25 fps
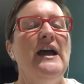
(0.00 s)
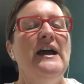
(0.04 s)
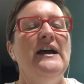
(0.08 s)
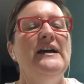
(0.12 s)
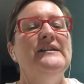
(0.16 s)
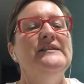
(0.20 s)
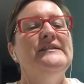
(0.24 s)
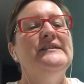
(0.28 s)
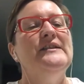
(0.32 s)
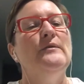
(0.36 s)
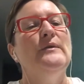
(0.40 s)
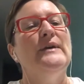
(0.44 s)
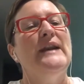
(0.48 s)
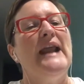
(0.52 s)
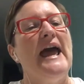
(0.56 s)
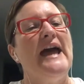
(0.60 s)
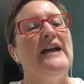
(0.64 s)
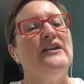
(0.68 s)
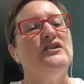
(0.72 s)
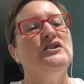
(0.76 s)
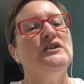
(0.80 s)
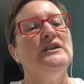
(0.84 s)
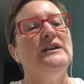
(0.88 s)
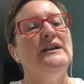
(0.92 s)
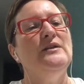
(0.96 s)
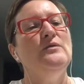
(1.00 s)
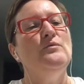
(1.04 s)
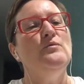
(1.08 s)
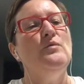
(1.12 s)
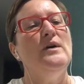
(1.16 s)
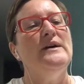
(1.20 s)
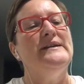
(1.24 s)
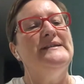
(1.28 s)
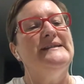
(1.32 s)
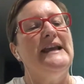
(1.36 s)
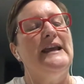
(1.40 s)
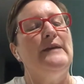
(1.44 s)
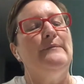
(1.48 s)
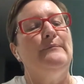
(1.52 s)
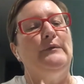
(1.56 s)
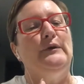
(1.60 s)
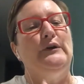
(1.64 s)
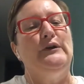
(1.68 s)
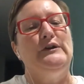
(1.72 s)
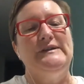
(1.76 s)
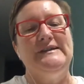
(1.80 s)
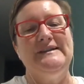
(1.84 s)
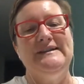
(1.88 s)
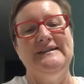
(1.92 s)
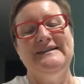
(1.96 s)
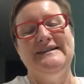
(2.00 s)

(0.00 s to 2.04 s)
So it actually was a personal